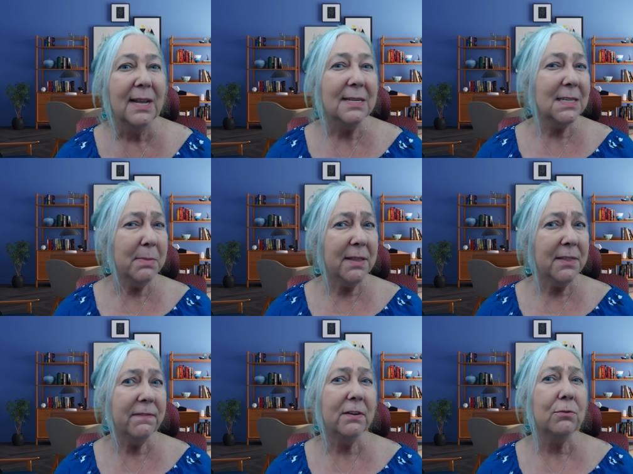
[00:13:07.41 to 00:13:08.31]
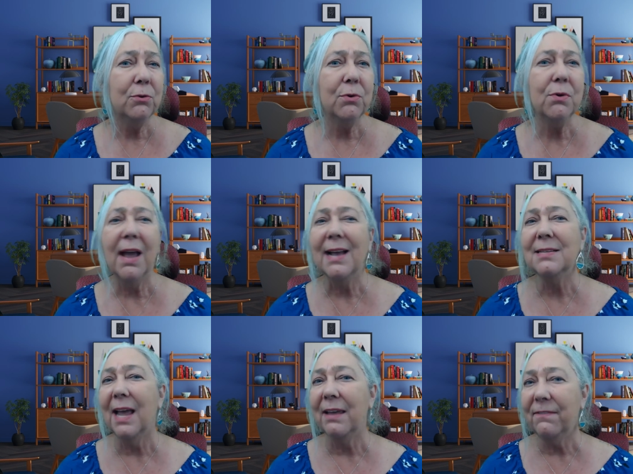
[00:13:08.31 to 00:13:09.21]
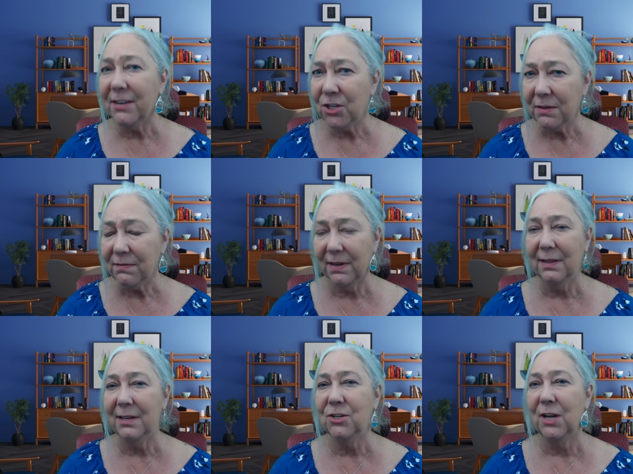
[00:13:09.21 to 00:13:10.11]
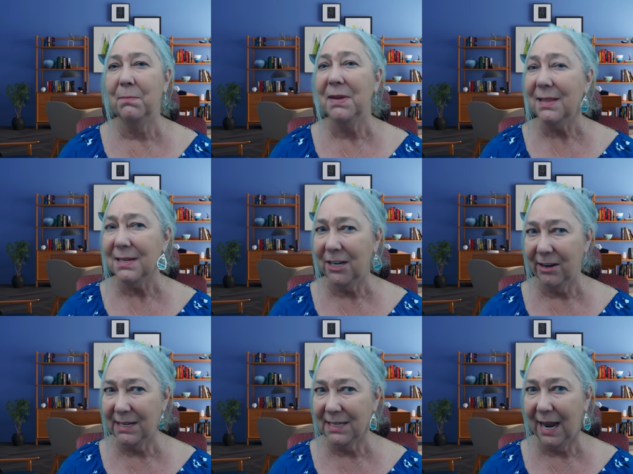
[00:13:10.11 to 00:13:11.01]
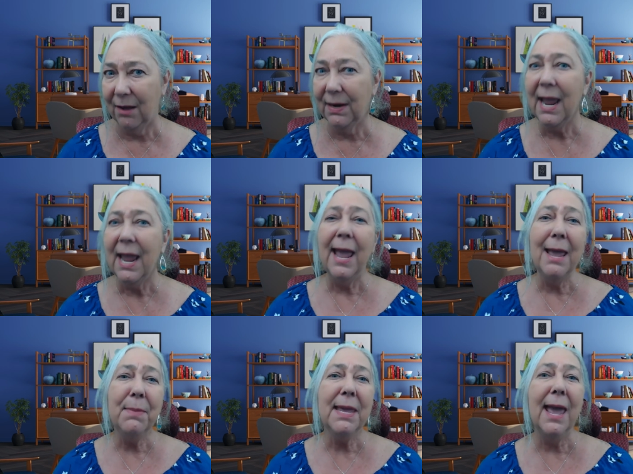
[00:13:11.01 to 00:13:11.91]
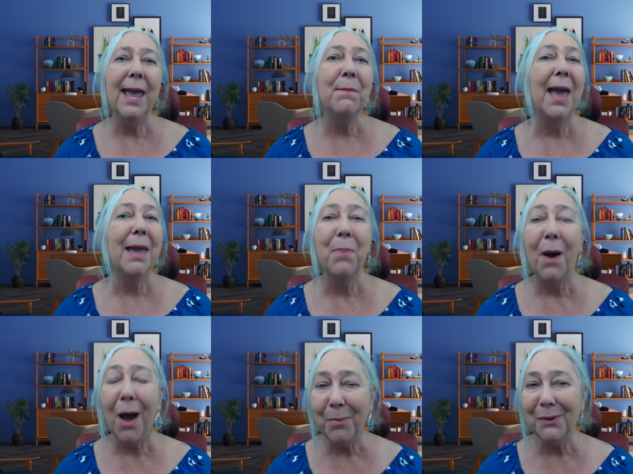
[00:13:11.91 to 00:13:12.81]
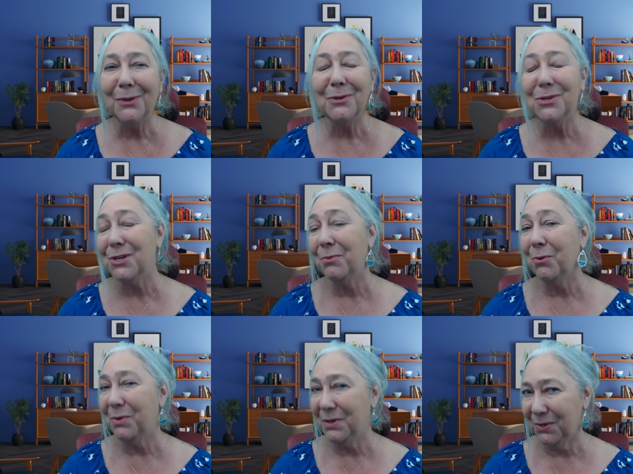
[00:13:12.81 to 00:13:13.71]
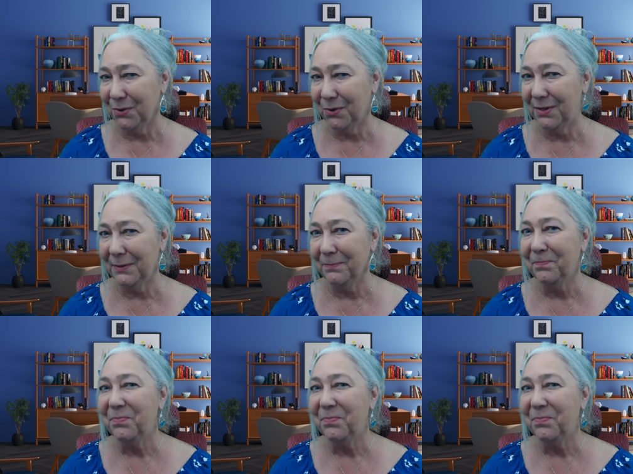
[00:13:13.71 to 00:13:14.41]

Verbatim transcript: Smithville grew as a fishing village and military town and became a popular summer resort.